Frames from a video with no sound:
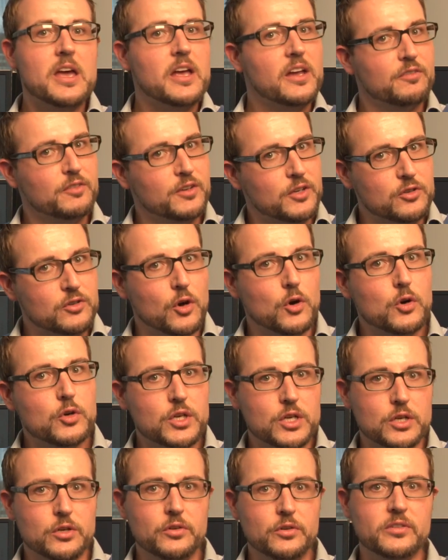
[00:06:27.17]
If you
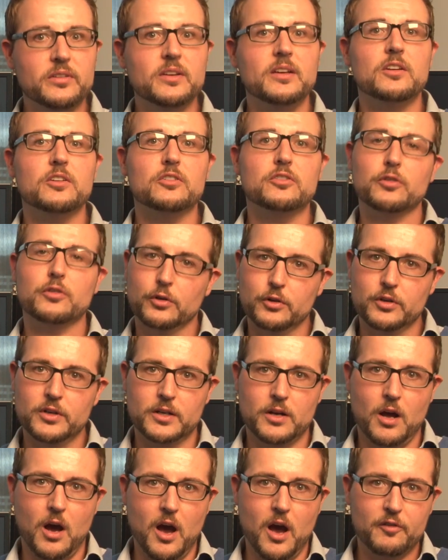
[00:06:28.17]
don't use it, turn
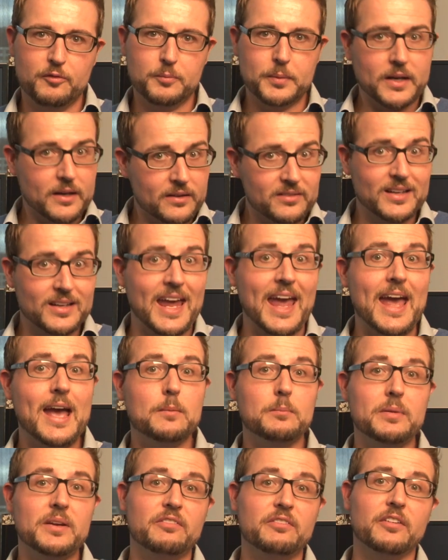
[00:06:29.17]
it off because it
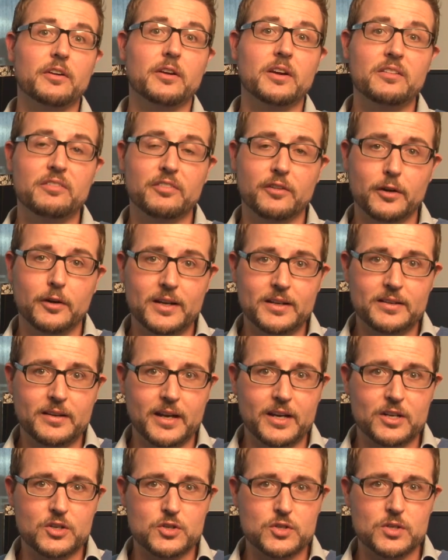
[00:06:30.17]
can be very, very
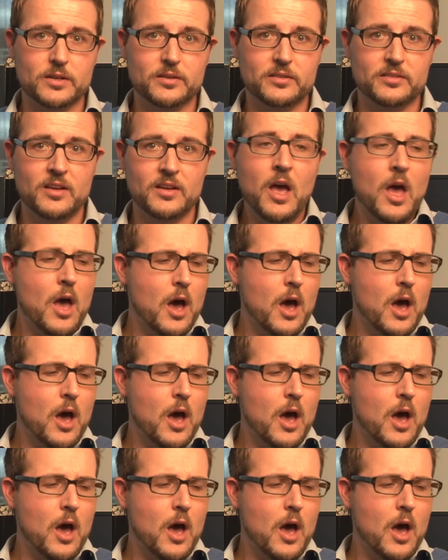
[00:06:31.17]
dangerous.